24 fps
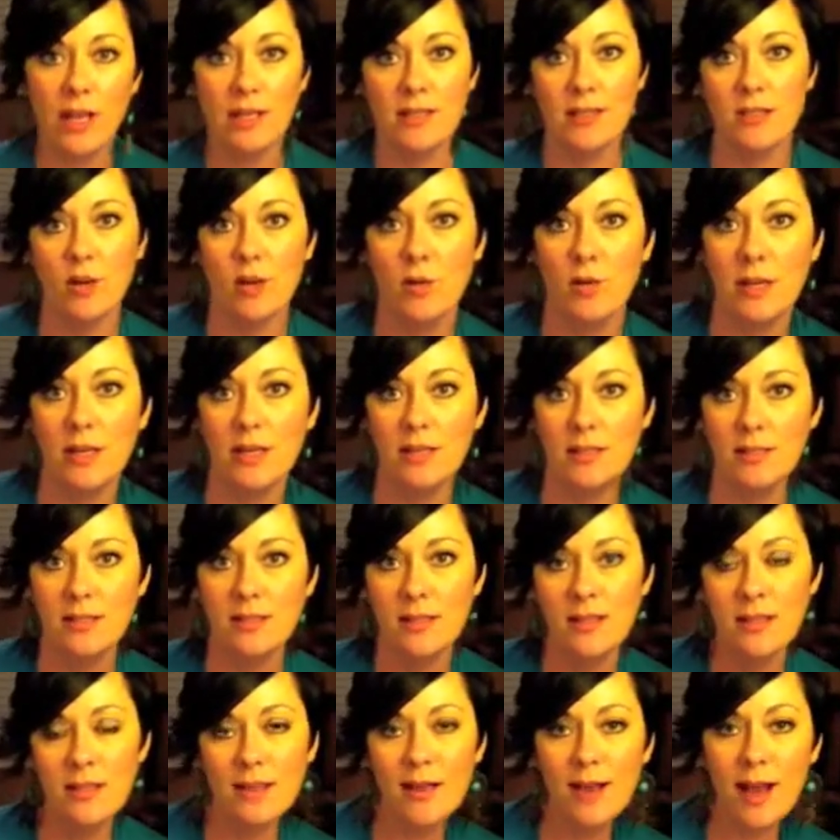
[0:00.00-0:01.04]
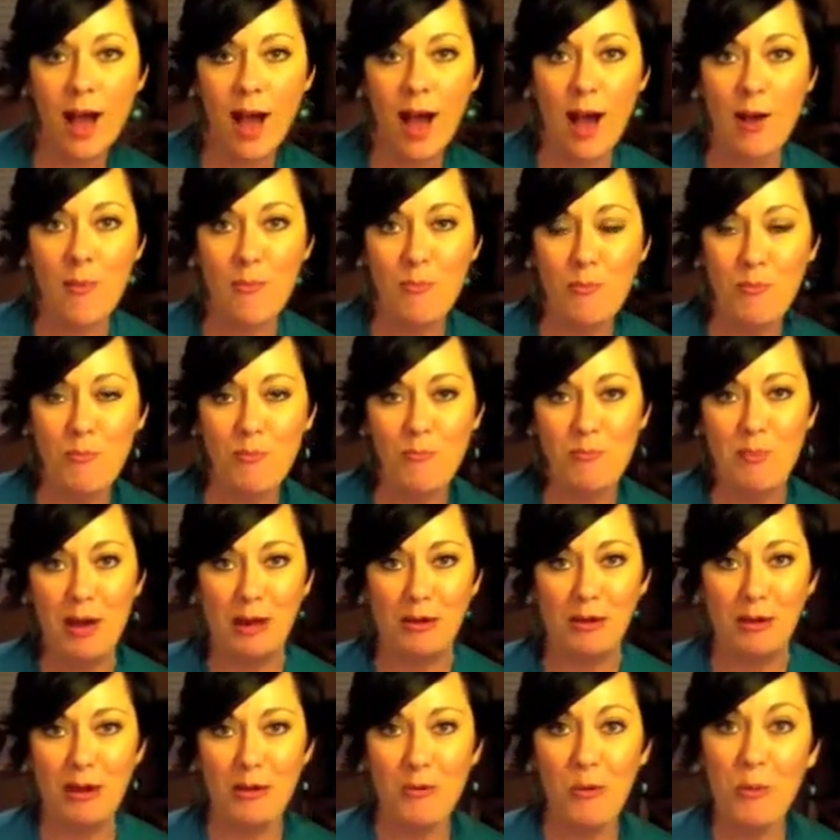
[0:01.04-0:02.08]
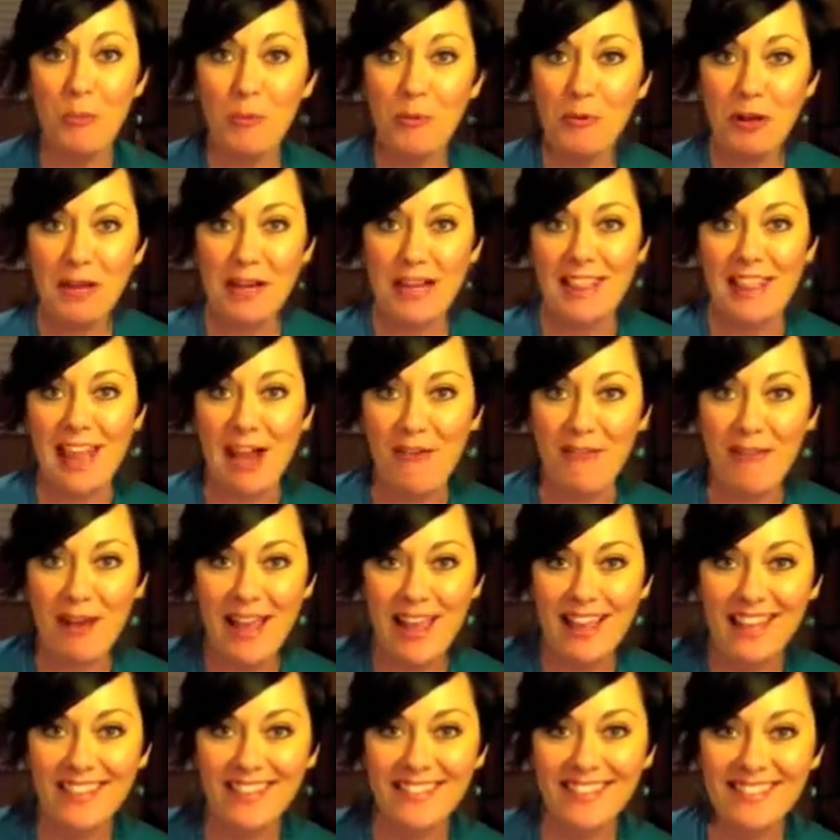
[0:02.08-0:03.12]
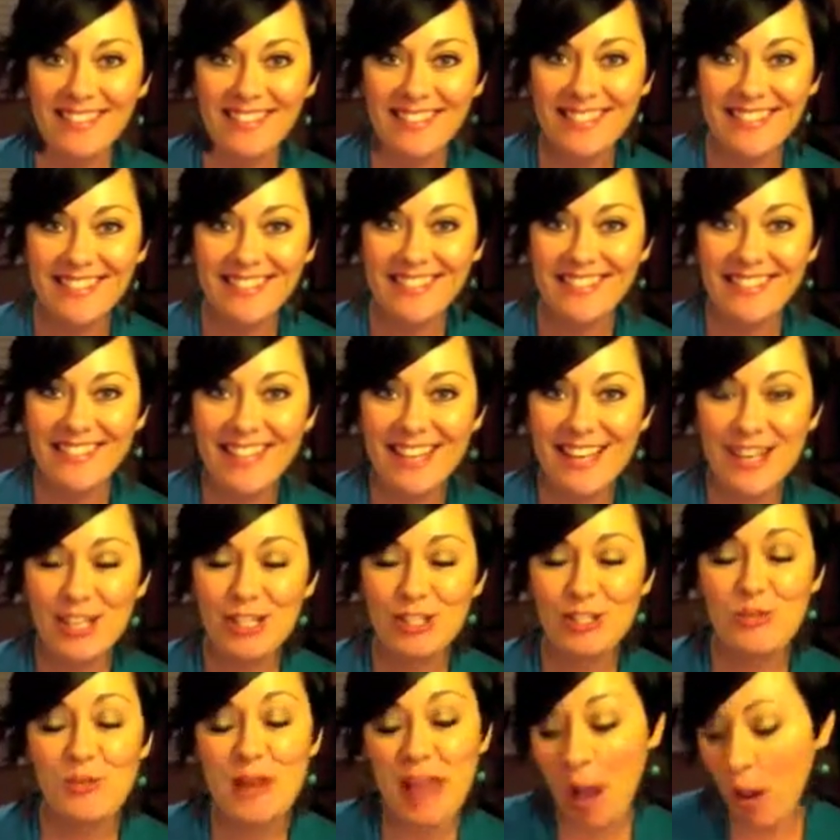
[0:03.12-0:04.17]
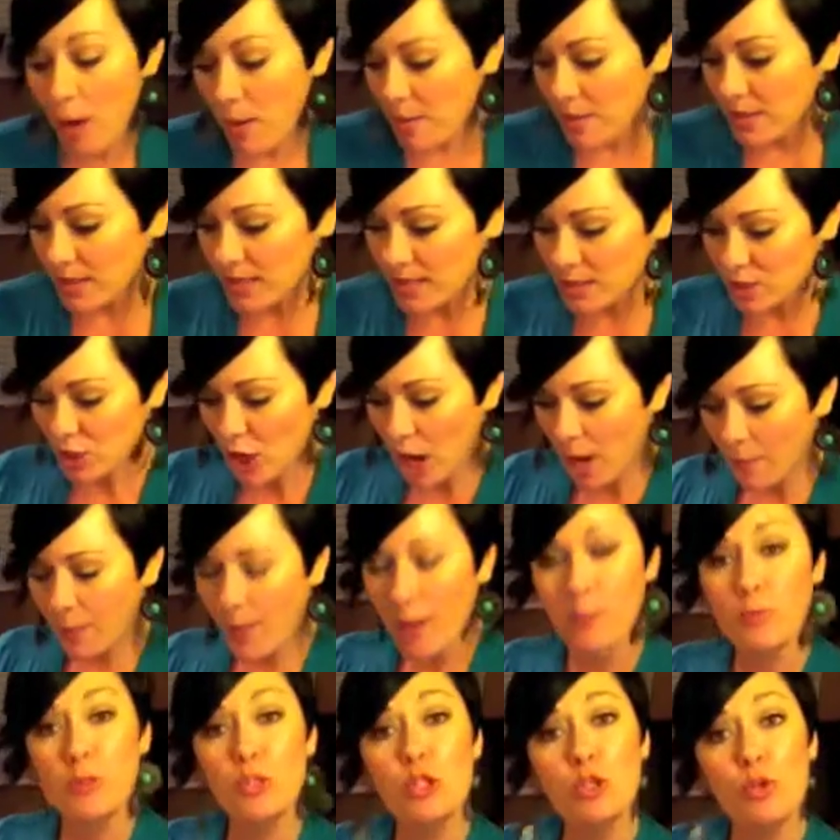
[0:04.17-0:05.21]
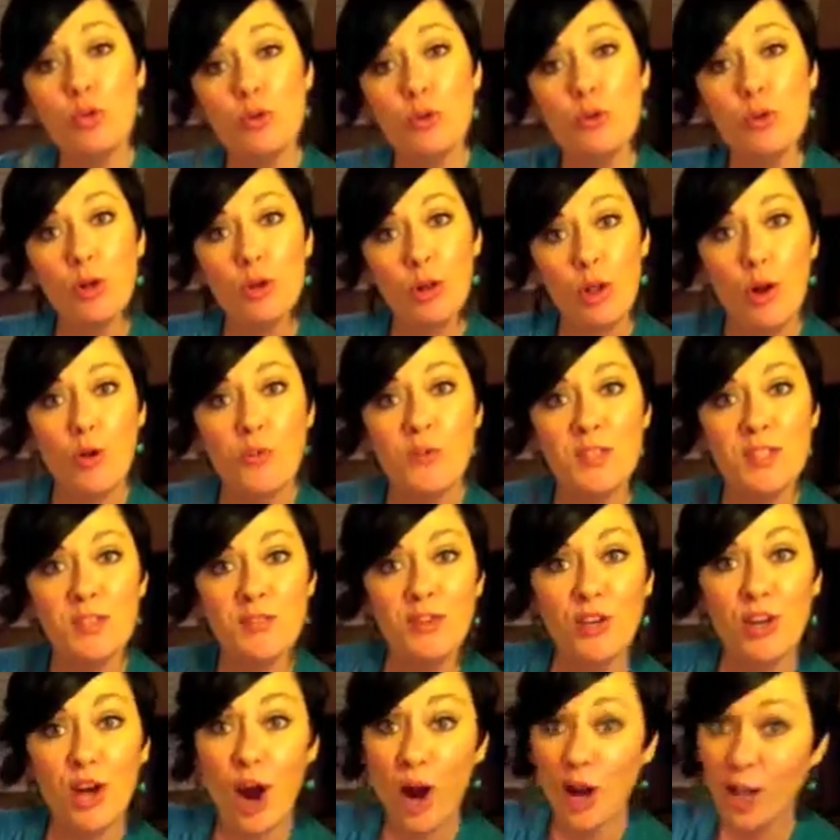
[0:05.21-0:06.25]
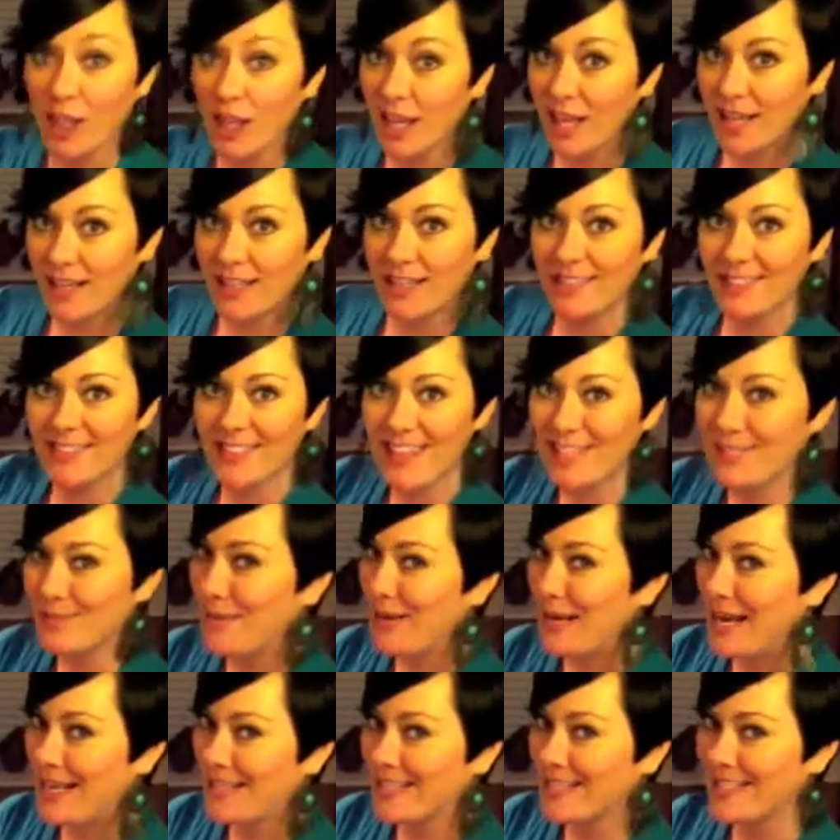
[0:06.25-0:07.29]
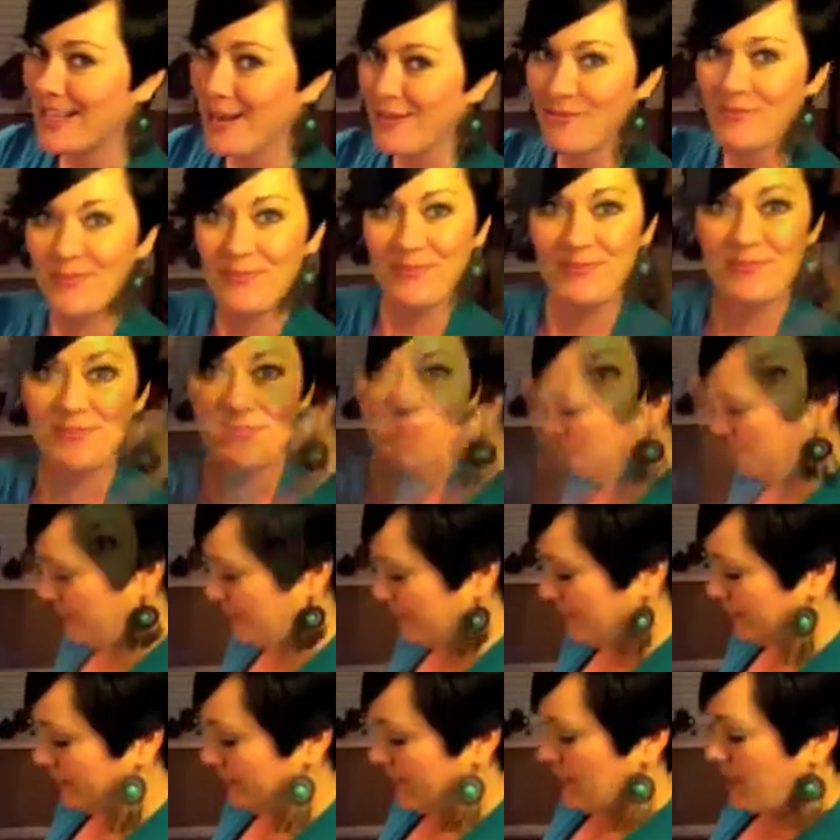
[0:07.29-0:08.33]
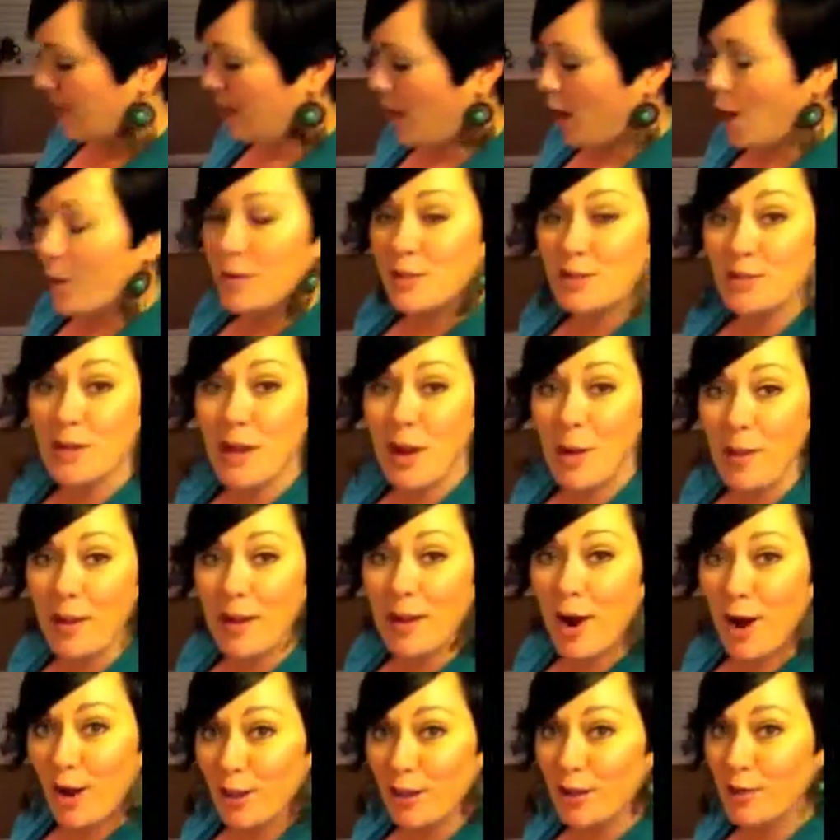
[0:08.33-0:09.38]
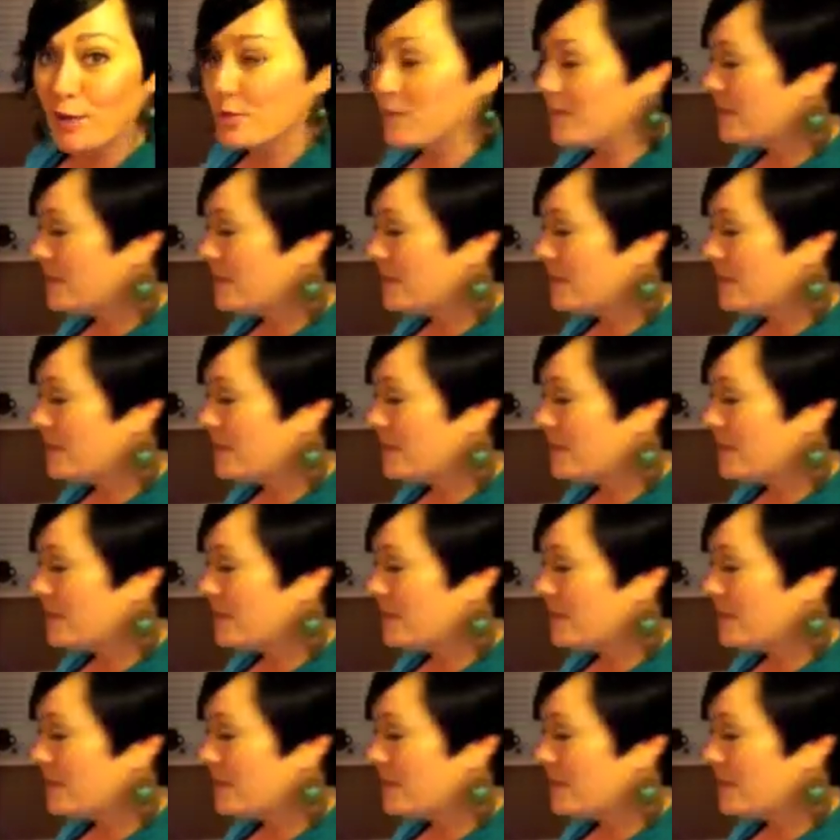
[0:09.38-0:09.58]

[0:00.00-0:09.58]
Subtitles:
is always better incorporated that way. So now I'm going to chop up 2 cloves of garlic. That's my next step. All right, so now my garlic goes